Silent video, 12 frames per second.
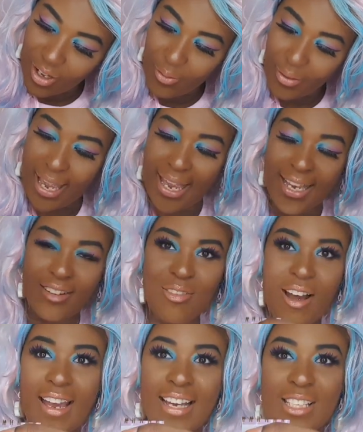Okay,
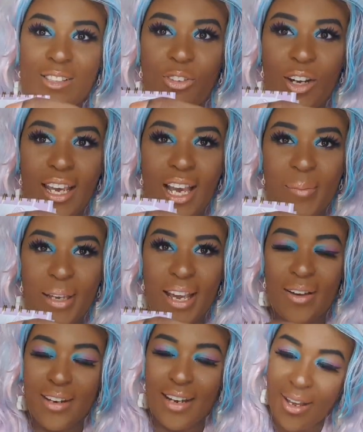right, it's fully coming
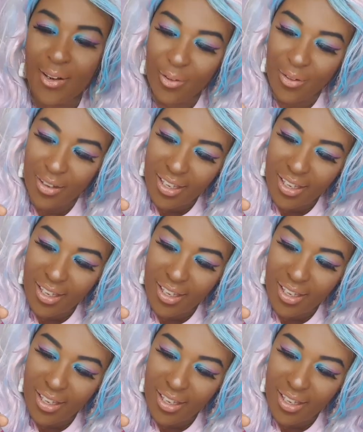out now.